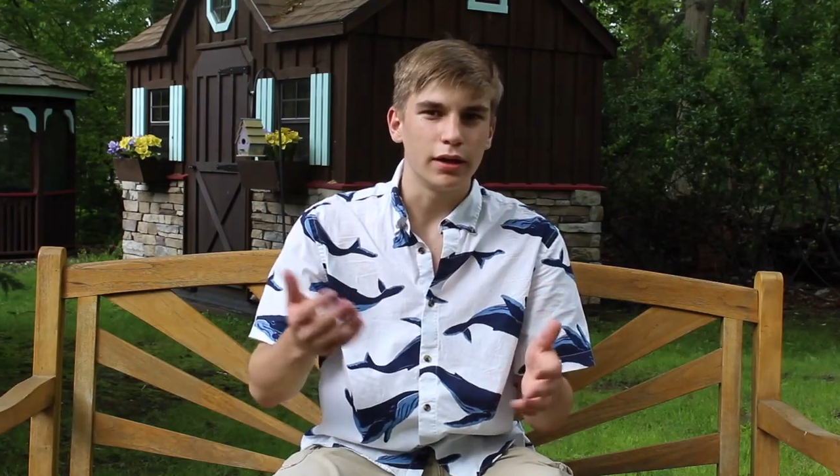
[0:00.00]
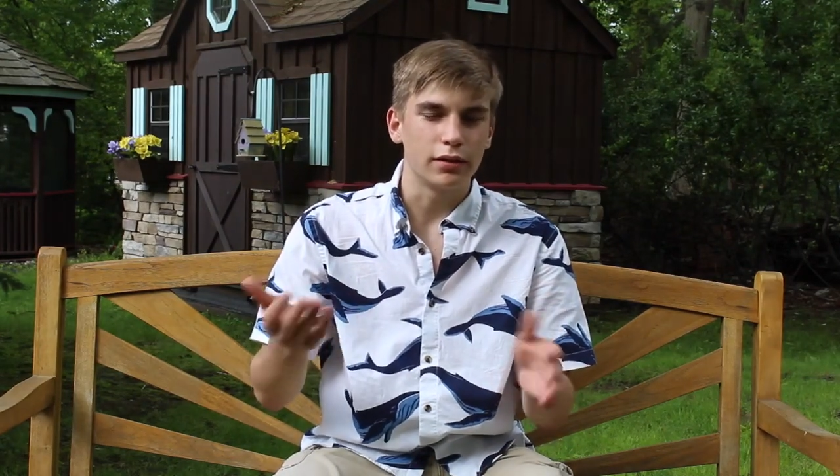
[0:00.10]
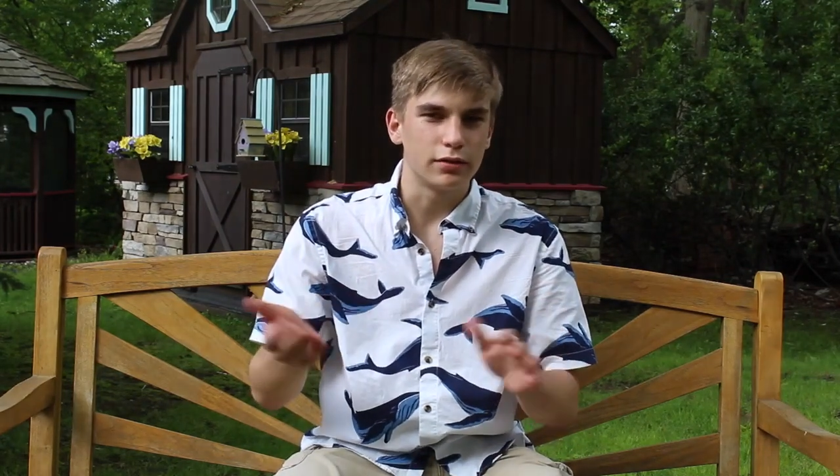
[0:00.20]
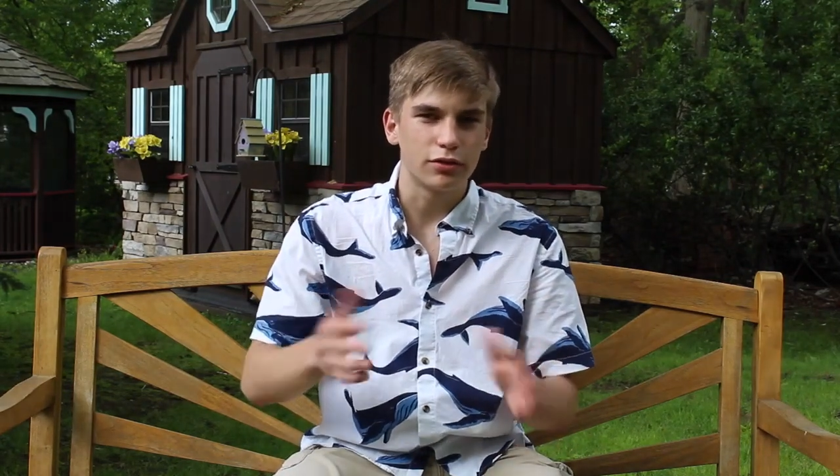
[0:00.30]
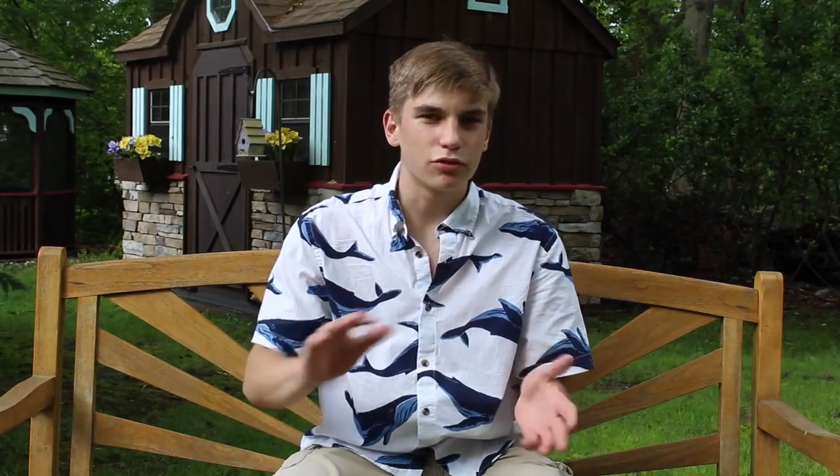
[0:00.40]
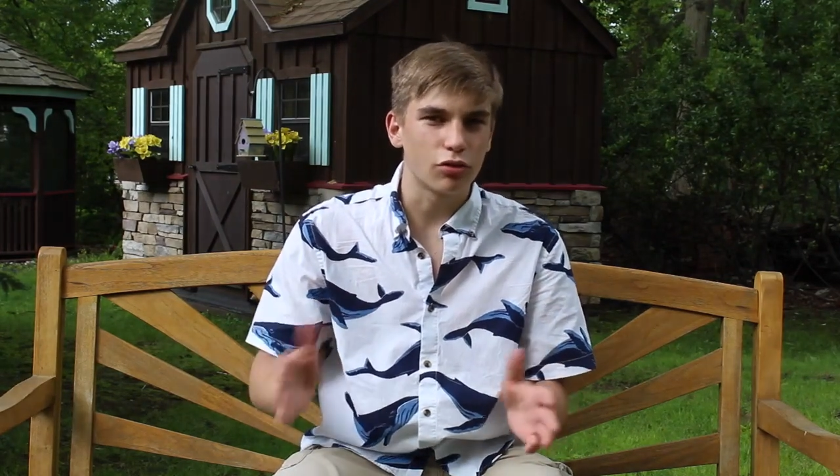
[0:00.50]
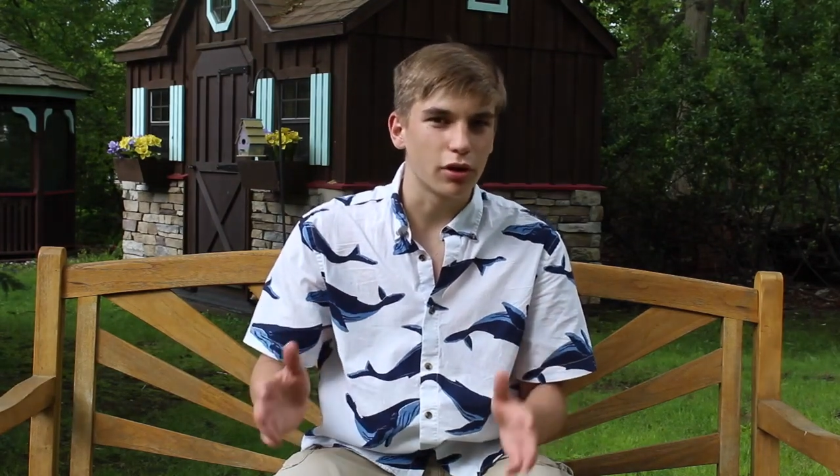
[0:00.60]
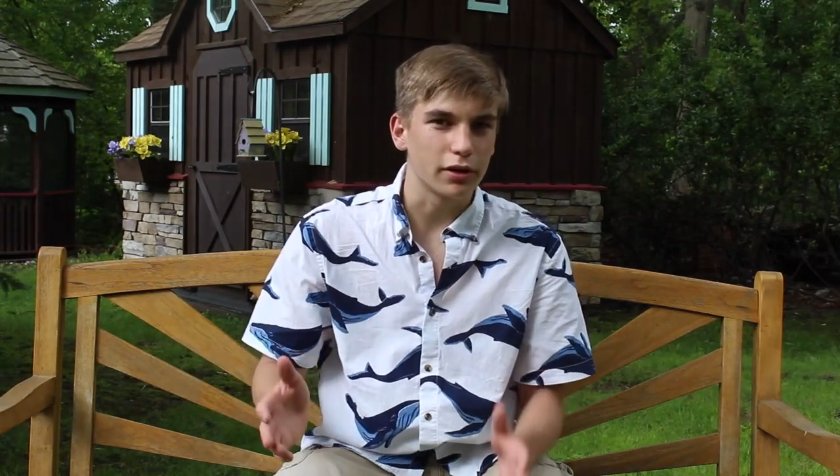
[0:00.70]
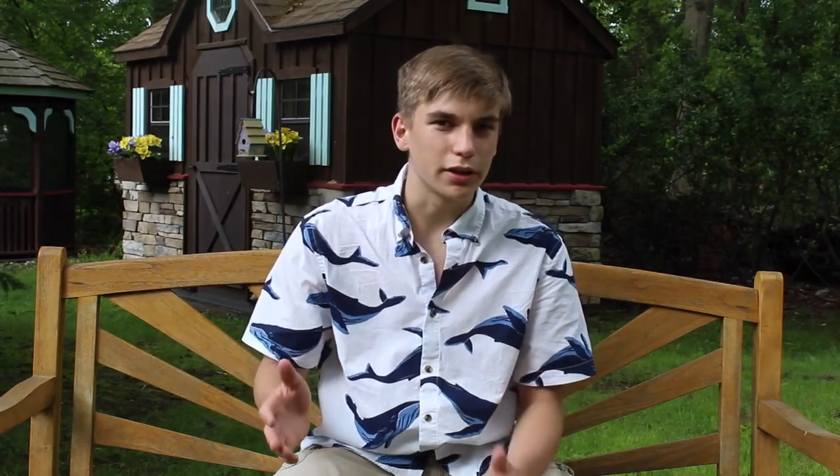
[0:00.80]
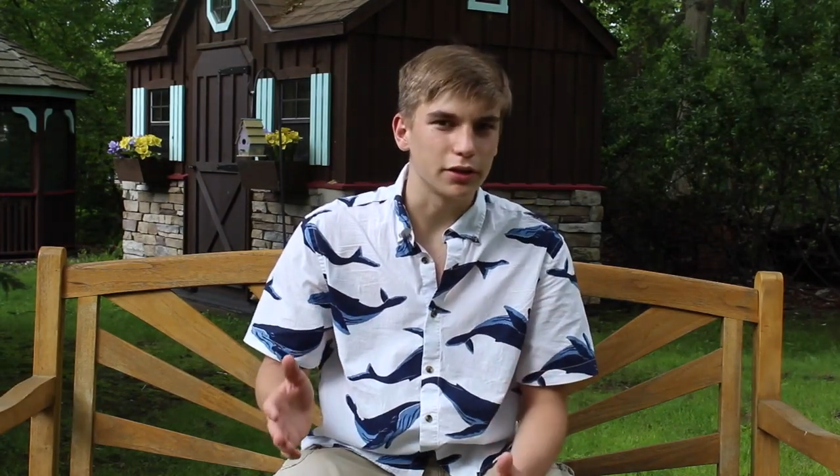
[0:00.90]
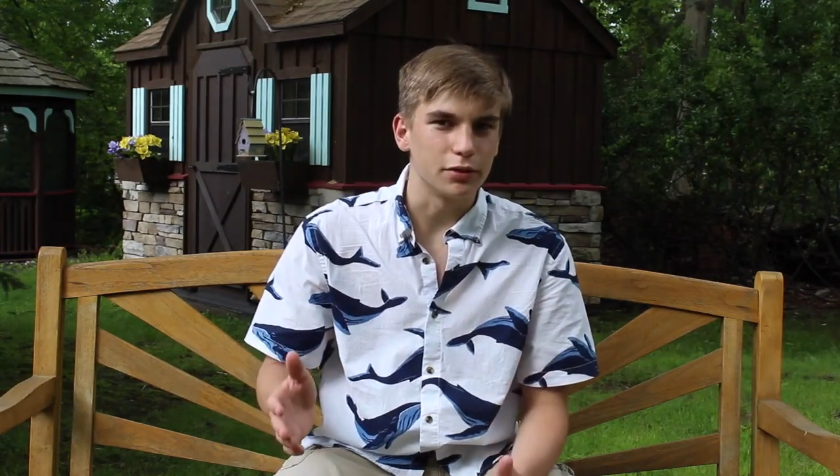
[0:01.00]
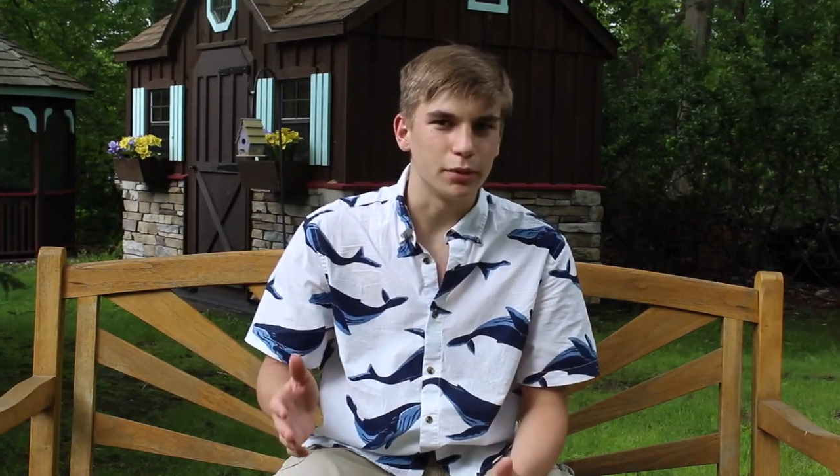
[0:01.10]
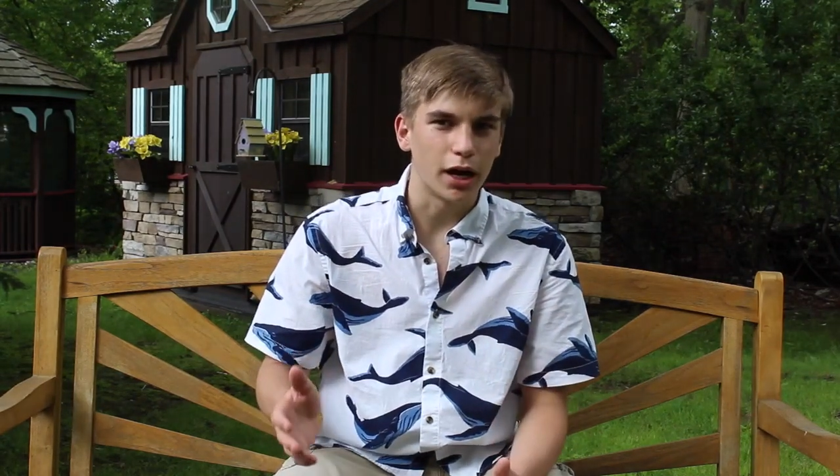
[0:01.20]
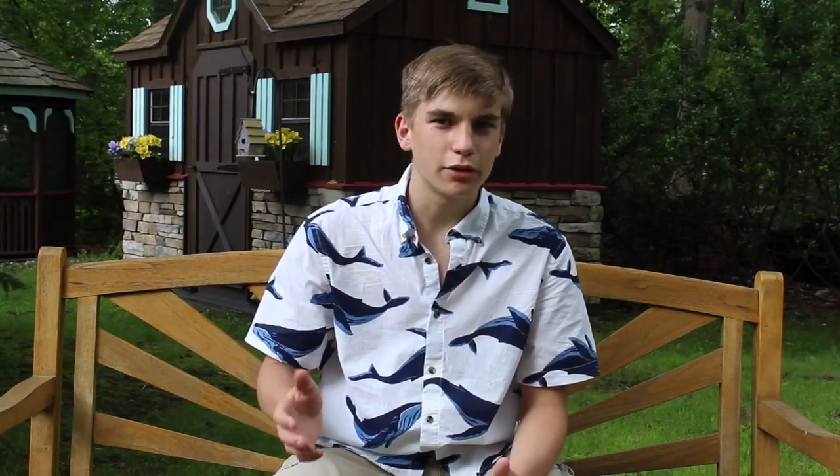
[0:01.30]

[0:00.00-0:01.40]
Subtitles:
and struggling a little bit,